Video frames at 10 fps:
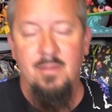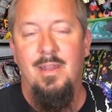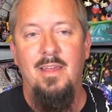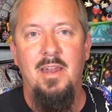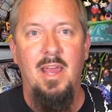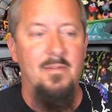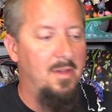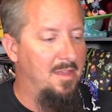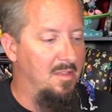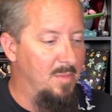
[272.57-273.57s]
now that I have
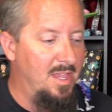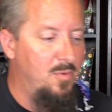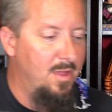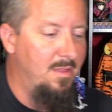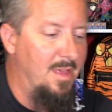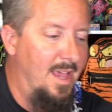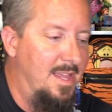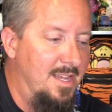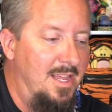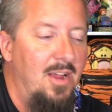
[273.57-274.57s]
all these Mickey ones, I
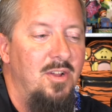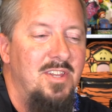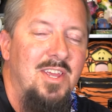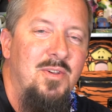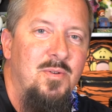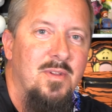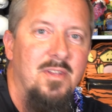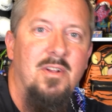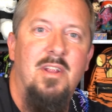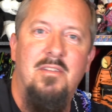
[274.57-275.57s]
can guarantee
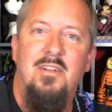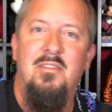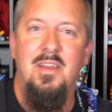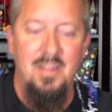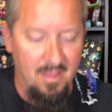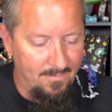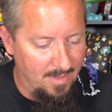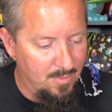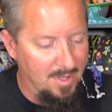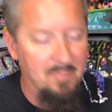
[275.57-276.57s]
you're going to start seeing these
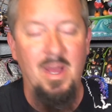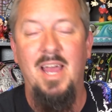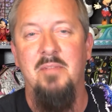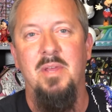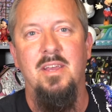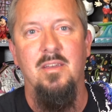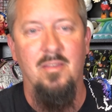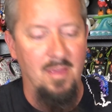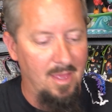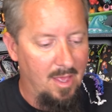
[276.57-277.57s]
floating in behind me,
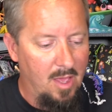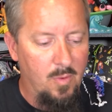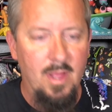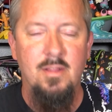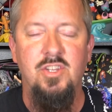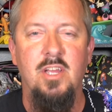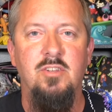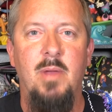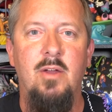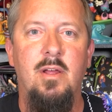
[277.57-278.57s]
because we like to change
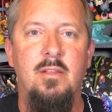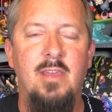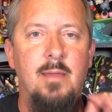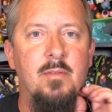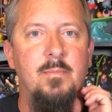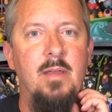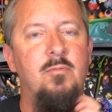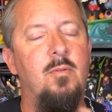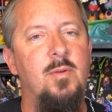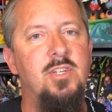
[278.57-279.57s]
them out all the time. Sometimes
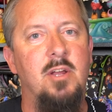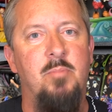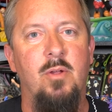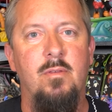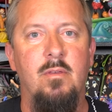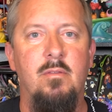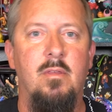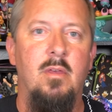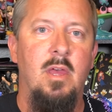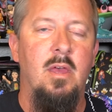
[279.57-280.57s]
we switch out purses
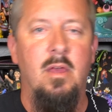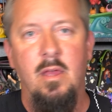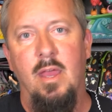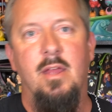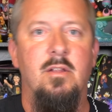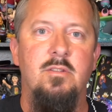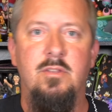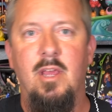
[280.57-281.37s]
and